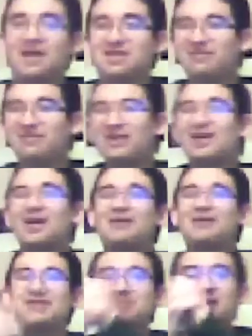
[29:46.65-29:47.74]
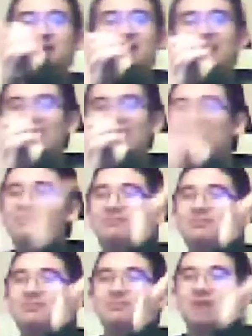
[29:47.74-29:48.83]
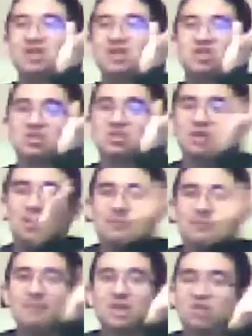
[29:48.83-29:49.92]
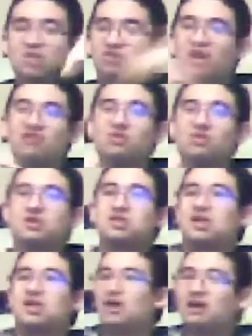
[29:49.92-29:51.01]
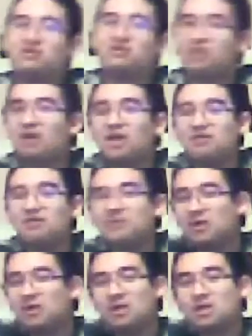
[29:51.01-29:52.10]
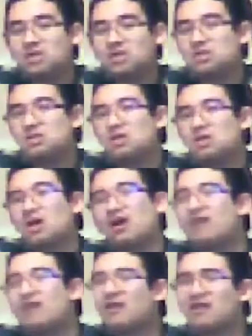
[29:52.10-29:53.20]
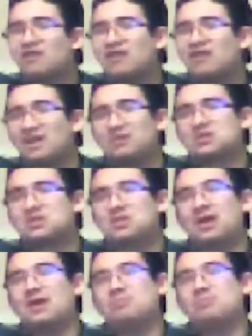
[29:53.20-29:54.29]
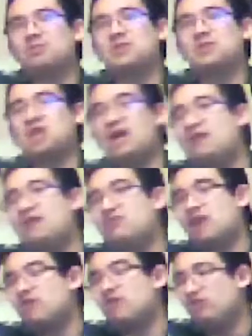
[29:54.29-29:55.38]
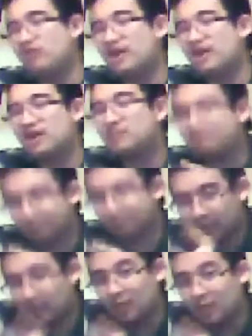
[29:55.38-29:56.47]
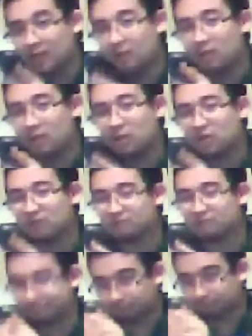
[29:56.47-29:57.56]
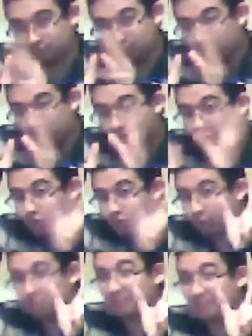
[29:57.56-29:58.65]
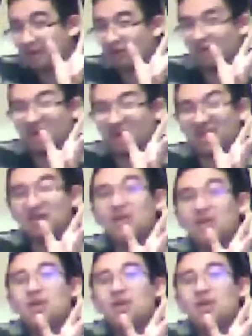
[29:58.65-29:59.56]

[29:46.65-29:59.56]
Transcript: Like, I don't think I can speculate any much much further. Honestly, I think I, I, I think that was like pretty much any everything I could have talked about really.